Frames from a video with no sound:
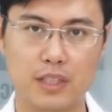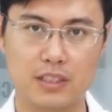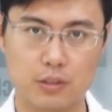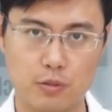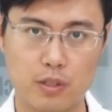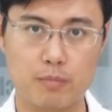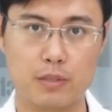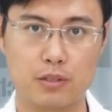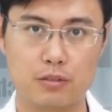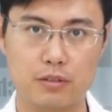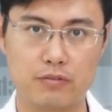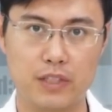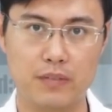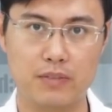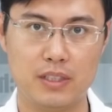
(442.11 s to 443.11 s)
Screamer
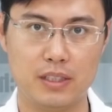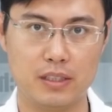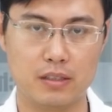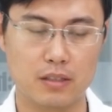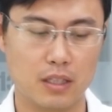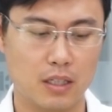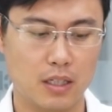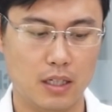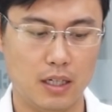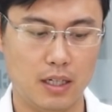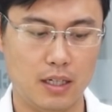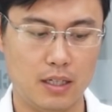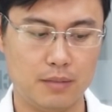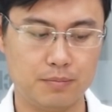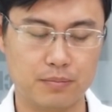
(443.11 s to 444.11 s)
250
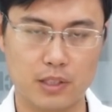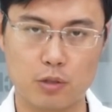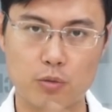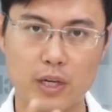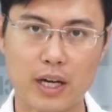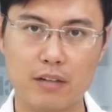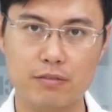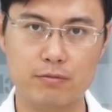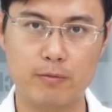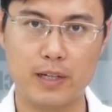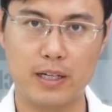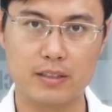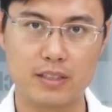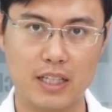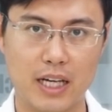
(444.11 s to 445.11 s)
12
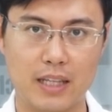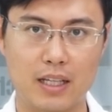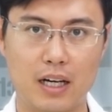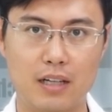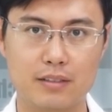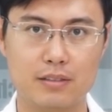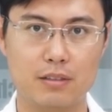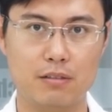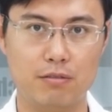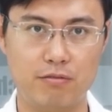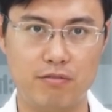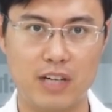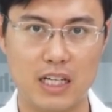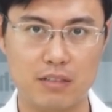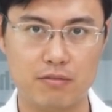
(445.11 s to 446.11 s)
volt and also
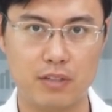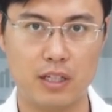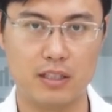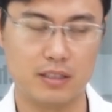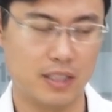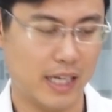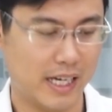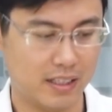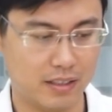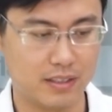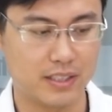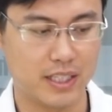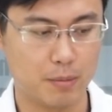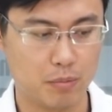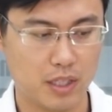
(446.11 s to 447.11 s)
5 volt at the
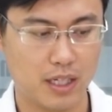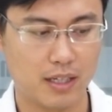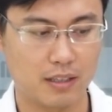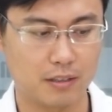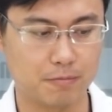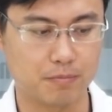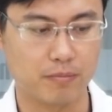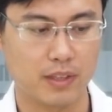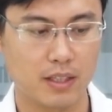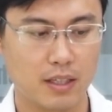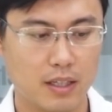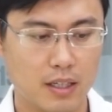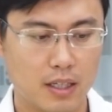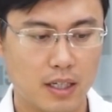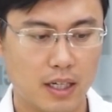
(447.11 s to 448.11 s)
same time.
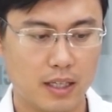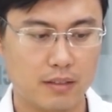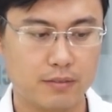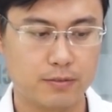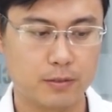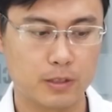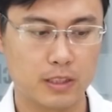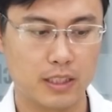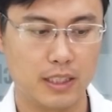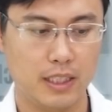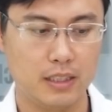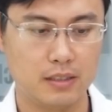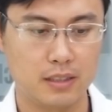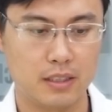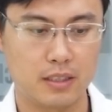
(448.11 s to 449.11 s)
And for the
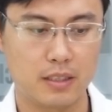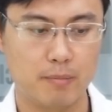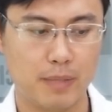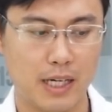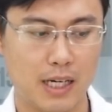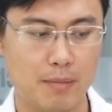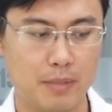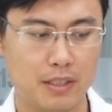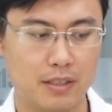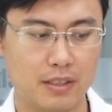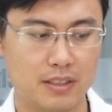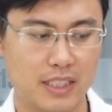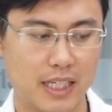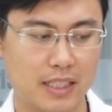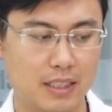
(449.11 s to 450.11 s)
easier parameter
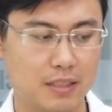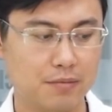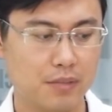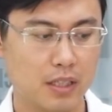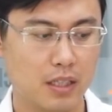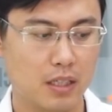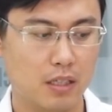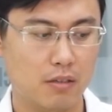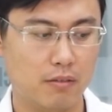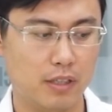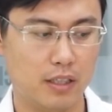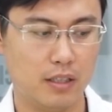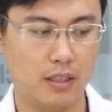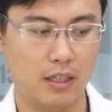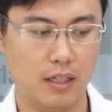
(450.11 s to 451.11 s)
setting,
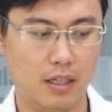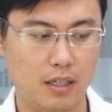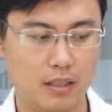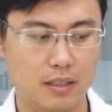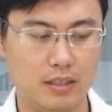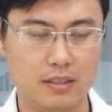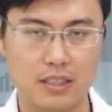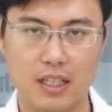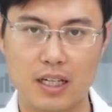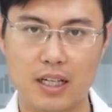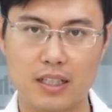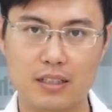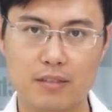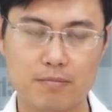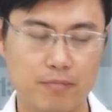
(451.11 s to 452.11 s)
we
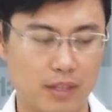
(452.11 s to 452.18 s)
designed